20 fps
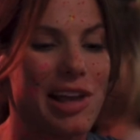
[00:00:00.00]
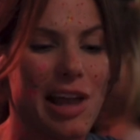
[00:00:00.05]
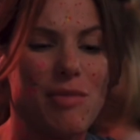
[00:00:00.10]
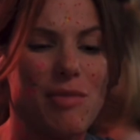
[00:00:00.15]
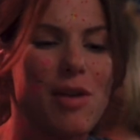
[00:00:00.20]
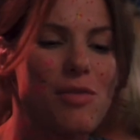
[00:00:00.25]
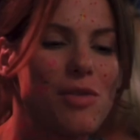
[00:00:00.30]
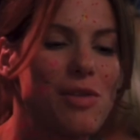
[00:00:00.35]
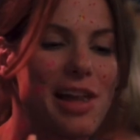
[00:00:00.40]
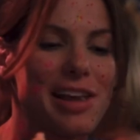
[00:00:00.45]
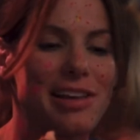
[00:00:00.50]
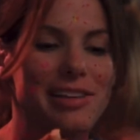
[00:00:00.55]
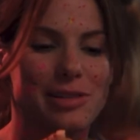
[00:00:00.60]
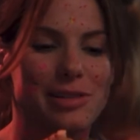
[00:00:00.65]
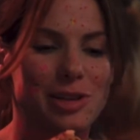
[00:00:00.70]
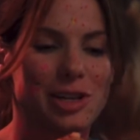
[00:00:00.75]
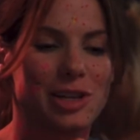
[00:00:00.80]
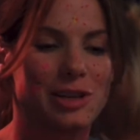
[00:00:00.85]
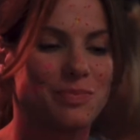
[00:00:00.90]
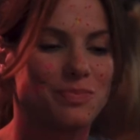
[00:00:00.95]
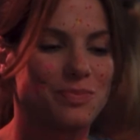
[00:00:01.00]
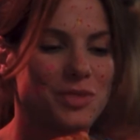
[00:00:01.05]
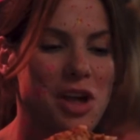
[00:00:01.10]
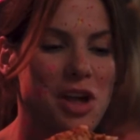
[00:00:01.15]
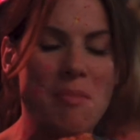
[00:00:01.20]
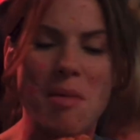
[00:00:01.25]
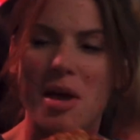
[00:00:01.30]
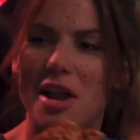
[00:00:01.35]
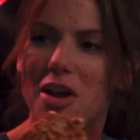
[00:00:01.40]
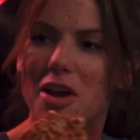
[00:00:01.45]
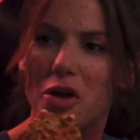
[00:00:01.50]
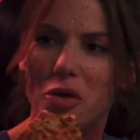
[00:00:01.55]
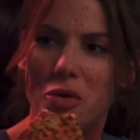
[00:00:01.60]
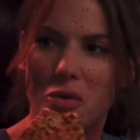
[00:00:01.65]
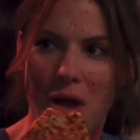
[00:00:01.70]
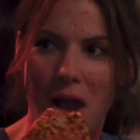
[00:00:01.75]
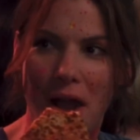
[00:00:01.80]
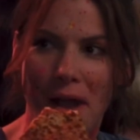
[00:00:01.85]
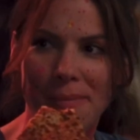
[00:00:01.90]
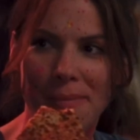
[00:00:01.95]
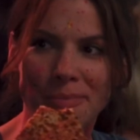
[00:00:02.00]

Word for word: you ever like committed a crime?